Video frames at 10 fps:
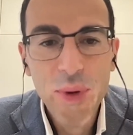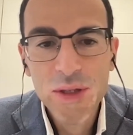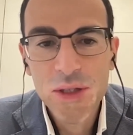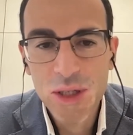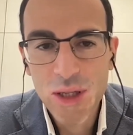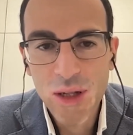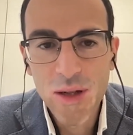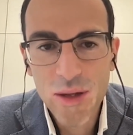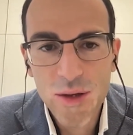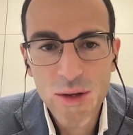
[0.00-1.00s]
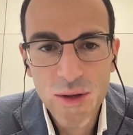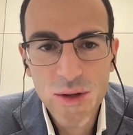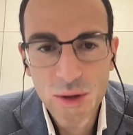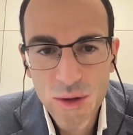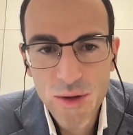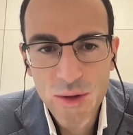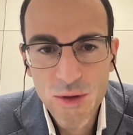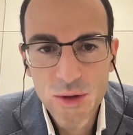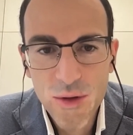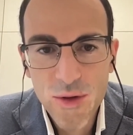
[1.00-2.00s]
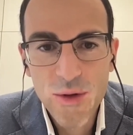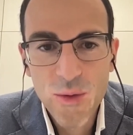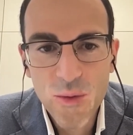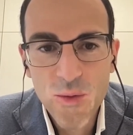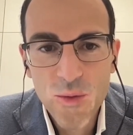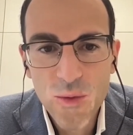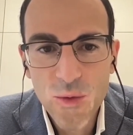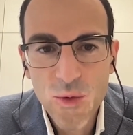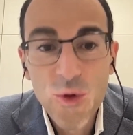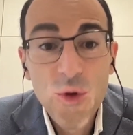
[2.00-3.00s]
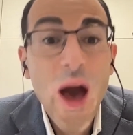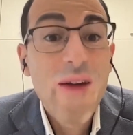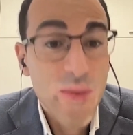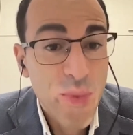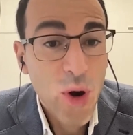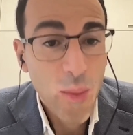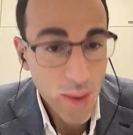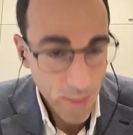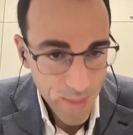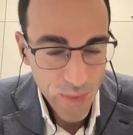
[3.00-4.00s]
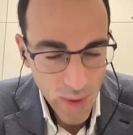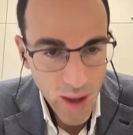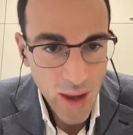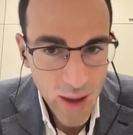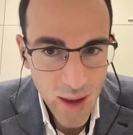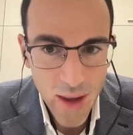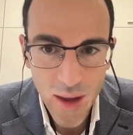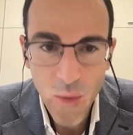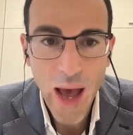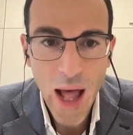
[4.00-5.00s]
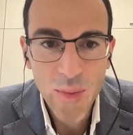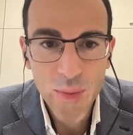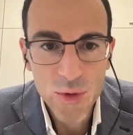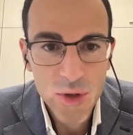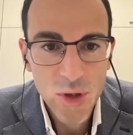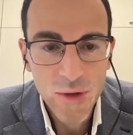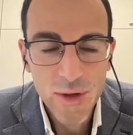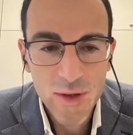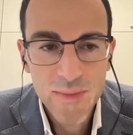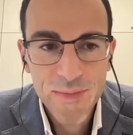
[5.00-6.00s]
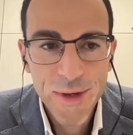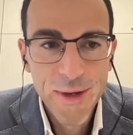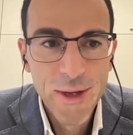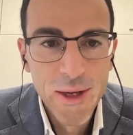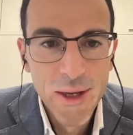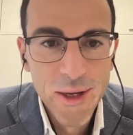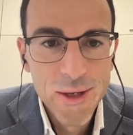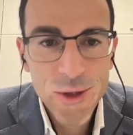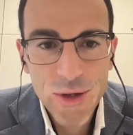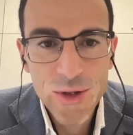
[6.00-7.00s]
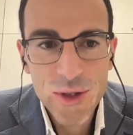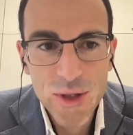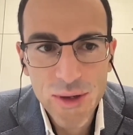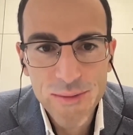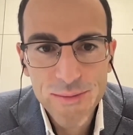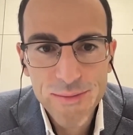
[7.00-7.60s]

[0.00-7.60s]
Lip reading: up until you do have a problem, and we help you solve it. So interesting.